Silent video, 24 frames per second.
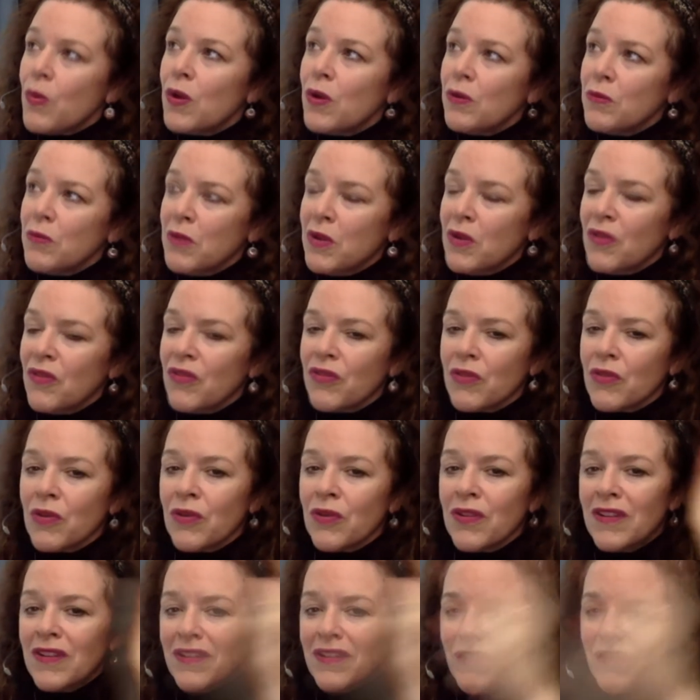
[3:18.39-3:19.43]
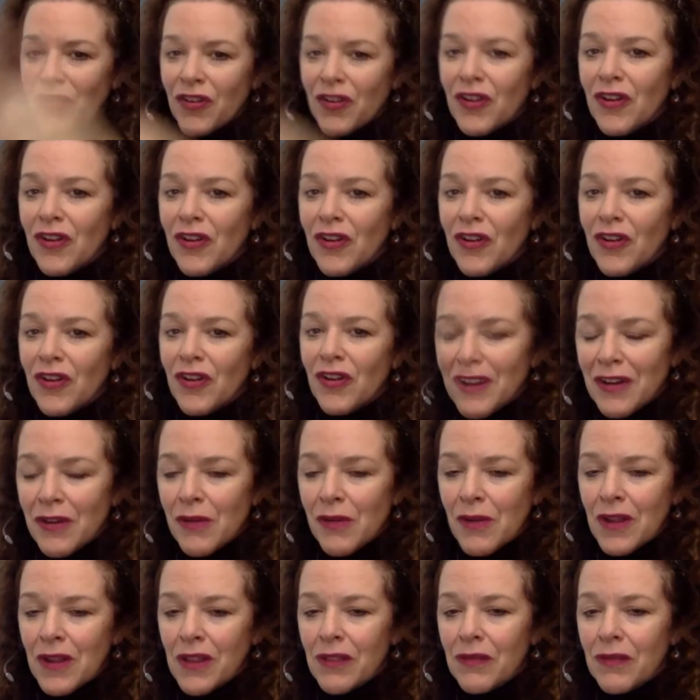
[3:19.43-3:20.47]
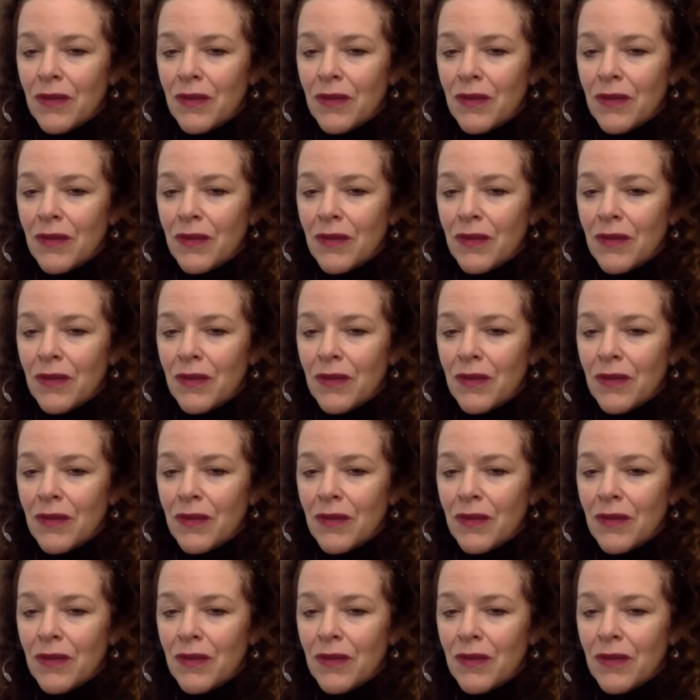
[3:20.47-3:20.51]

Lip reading: would move through the difficulty they're going